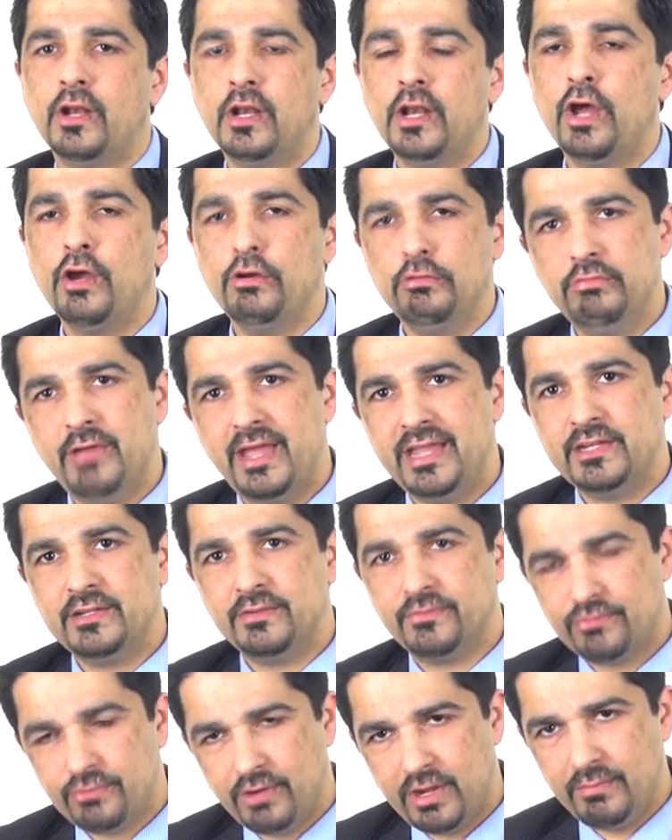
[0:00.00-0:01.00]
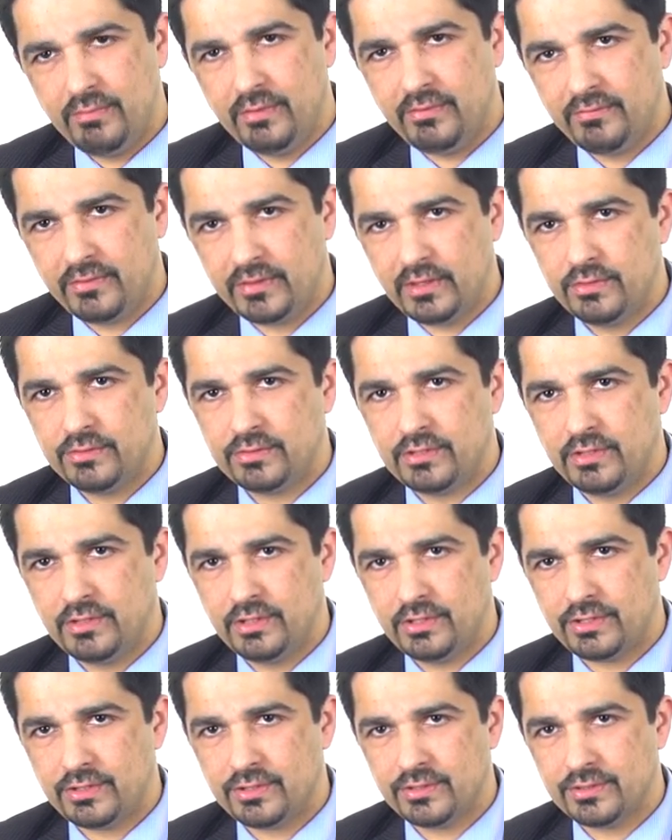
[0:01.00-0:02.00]
low rate of treatment for those
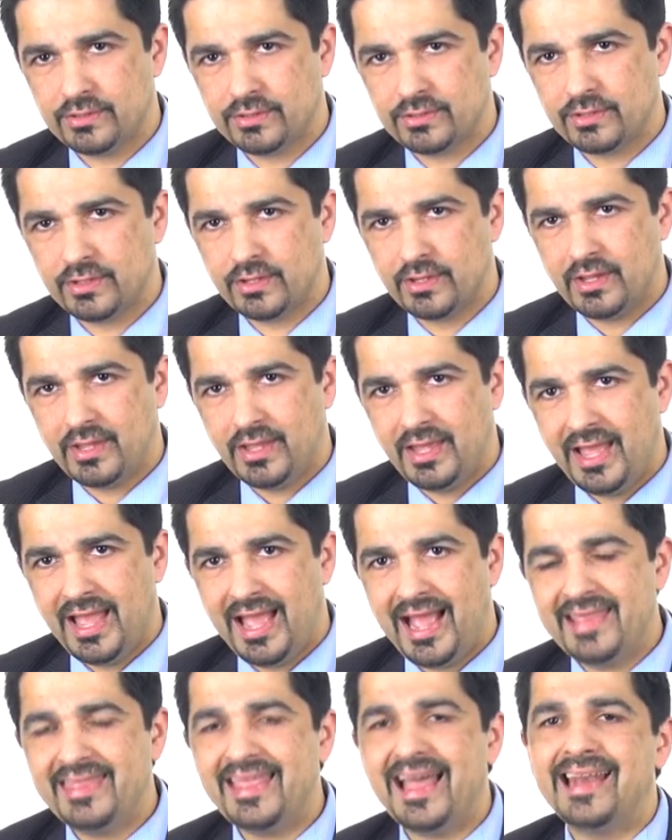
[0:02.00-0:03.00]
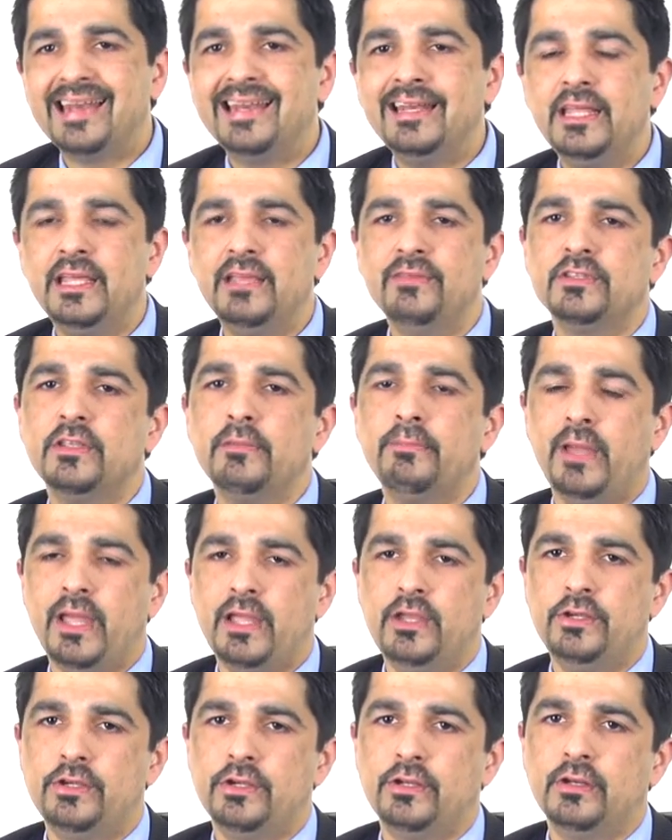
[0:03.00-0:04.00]
conditions. And that leaves the
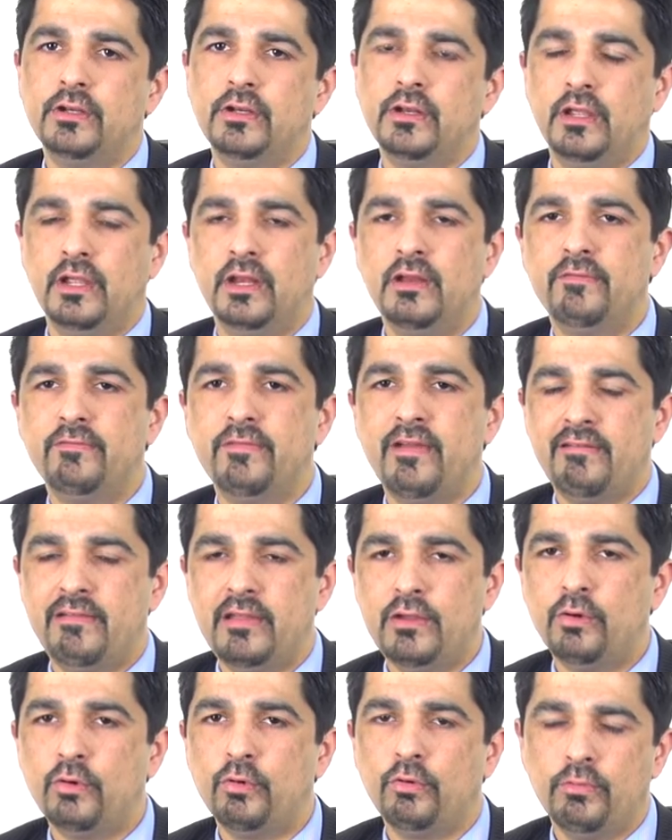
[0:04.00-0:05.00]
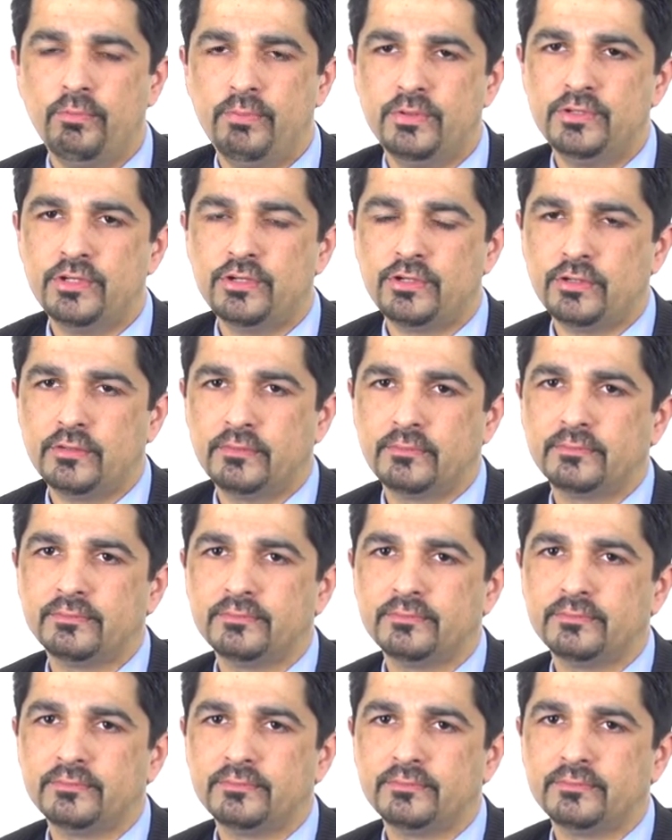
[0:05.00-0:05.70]
patient in a very awkward position.